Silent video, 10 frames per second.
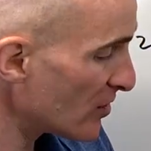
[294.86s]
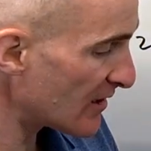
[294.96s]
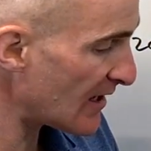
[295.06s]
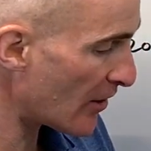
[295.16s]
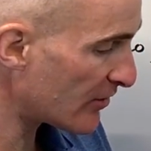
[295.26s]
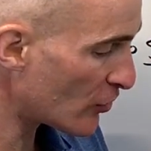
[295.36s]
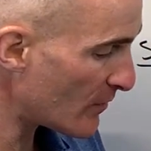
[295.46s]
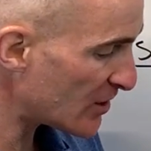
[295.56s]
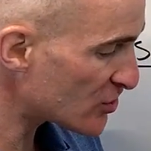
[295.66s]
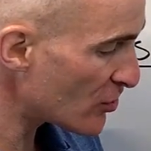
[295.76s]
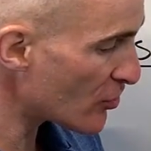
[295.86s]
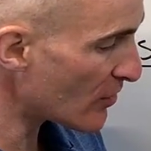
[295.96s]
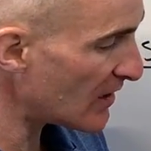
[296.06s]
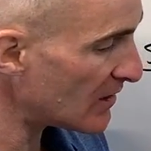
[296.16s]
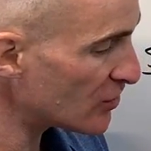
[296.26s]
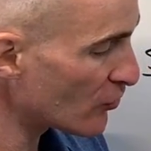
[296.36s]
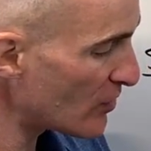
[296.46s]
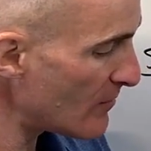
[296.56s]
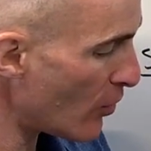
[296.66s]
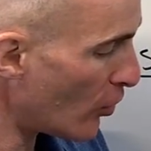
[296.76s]
to the calculator, make sure you're in
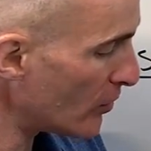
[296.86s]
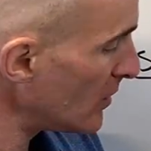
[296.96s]
degree mode,